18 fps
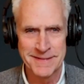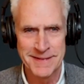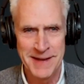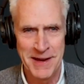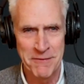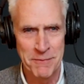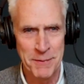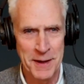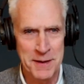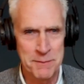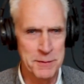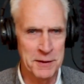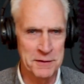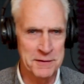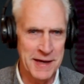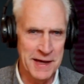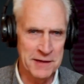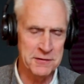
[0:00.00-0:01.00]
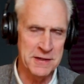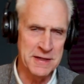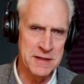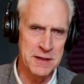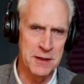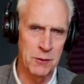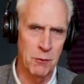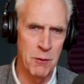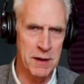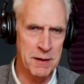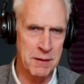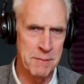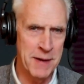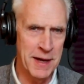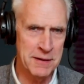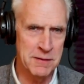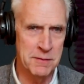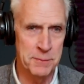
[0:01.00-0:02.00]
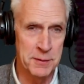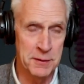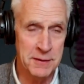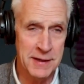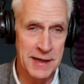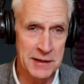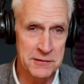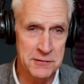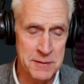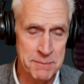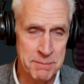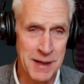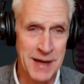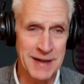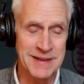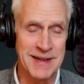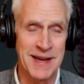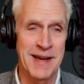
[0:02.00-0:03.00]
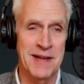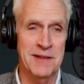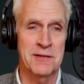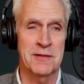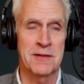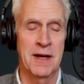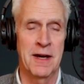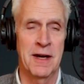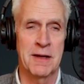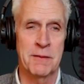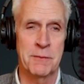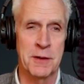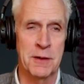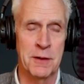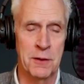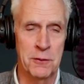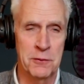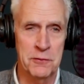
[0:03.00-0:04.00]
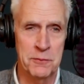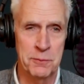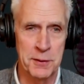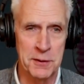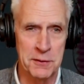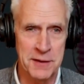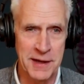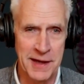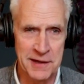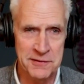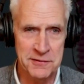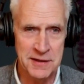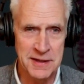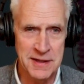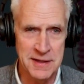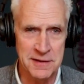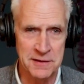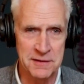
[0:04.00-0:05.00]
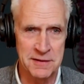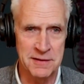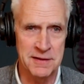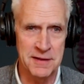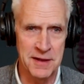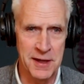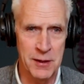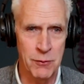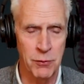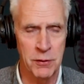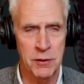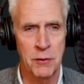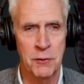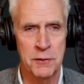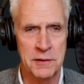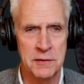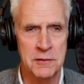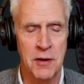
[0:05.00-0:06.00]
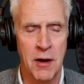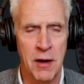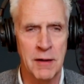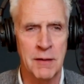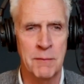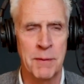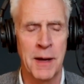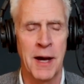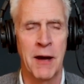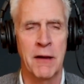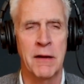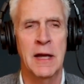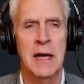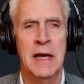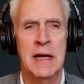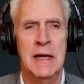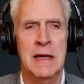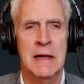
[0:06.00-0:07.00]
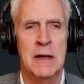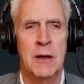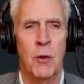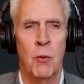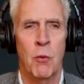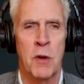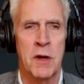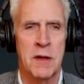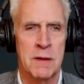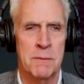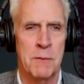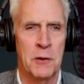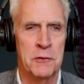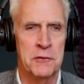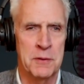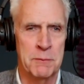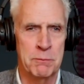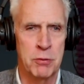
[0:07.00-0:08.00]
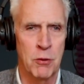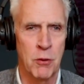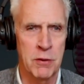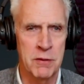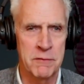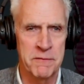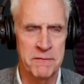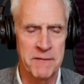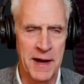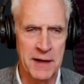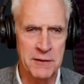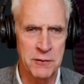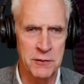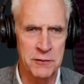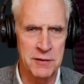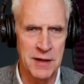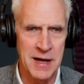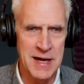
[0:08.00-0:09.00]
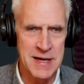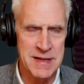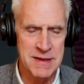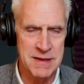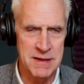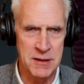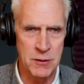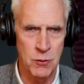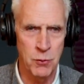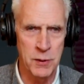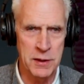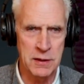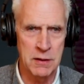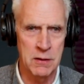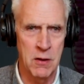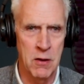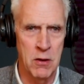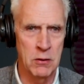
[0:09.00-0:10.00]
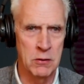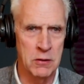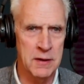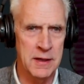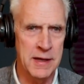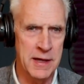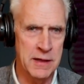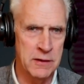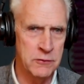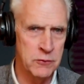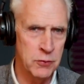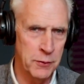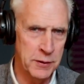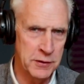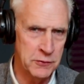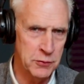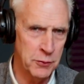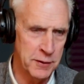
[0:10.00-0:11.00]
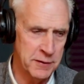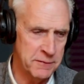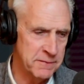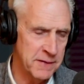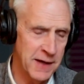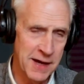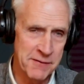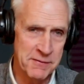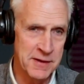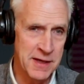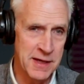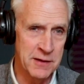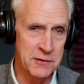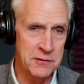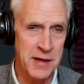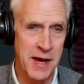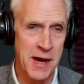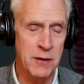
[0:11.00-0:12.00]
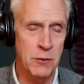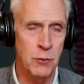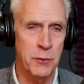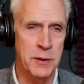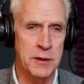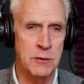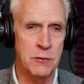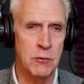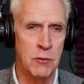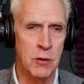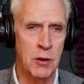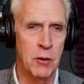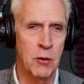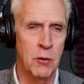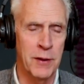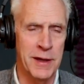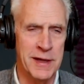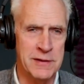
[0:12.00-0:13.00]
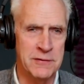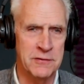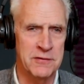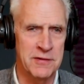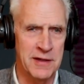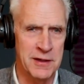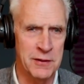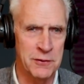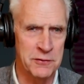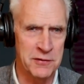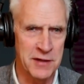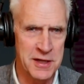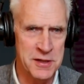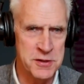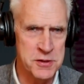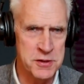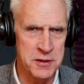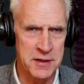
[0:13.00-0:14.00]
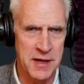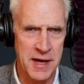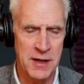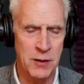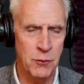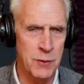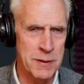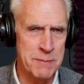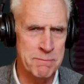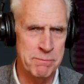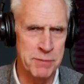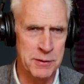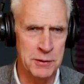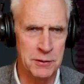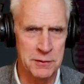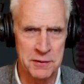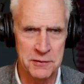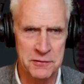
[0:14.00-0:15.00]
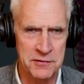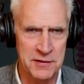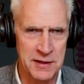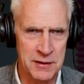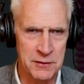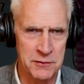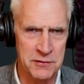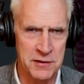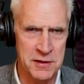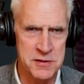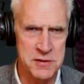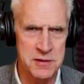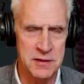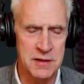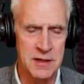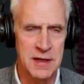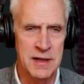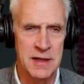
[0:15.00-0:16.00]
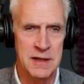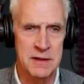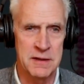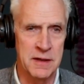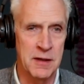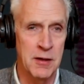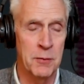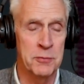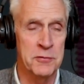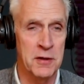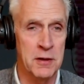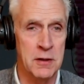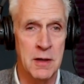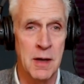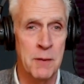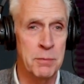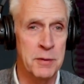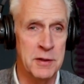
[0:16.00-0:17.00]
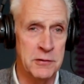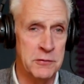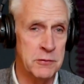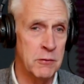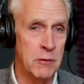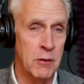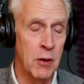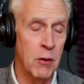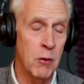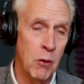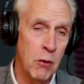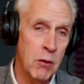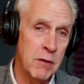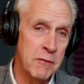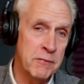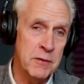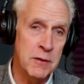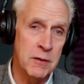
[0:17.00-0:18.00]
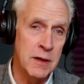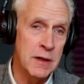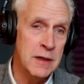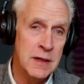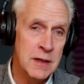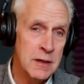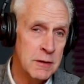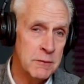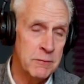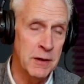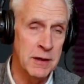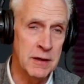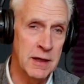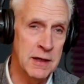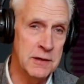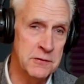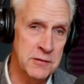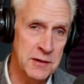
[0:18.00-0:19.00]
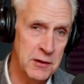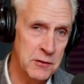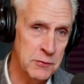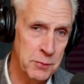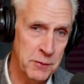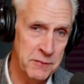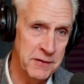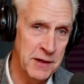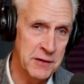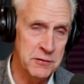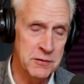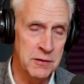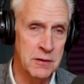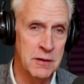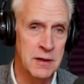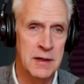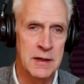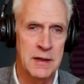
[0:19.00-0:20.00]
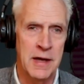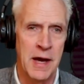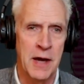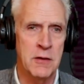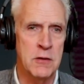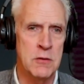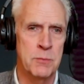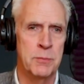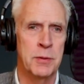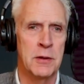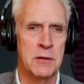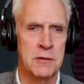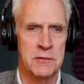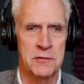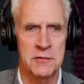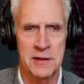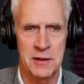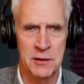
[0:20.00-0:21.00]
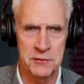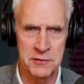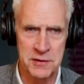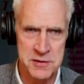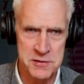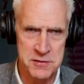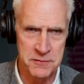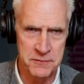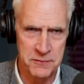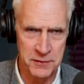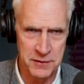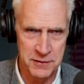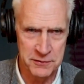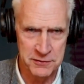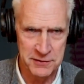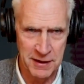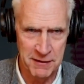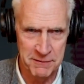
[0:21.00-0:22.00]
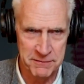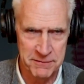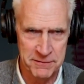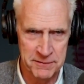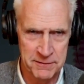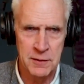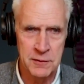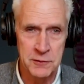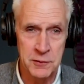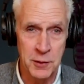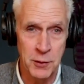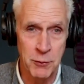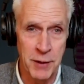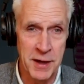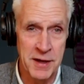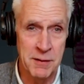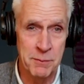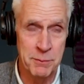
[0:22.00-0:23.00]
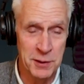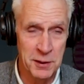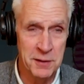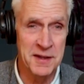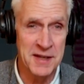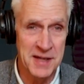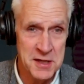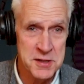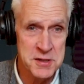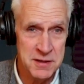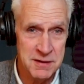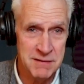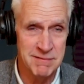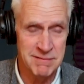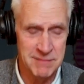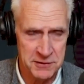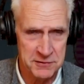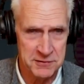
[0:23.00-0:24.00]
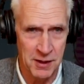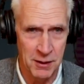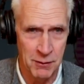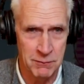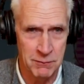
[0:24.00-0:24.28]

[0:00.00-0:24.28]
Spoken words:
Everybody, Bill Caskey here. Welcome back to the Bill Caskey Podcast. I'm your host, Bill Caskey, and today we're going to talk about one of the most important factors I think we can all look at in 2025, and that is how do we grow a sales engine? How do we build a sales engine that helps our companies grow? Or if you're a frontline sales professional, how do you build a sales engine for yourself? So you ready to build an engine? Let's go.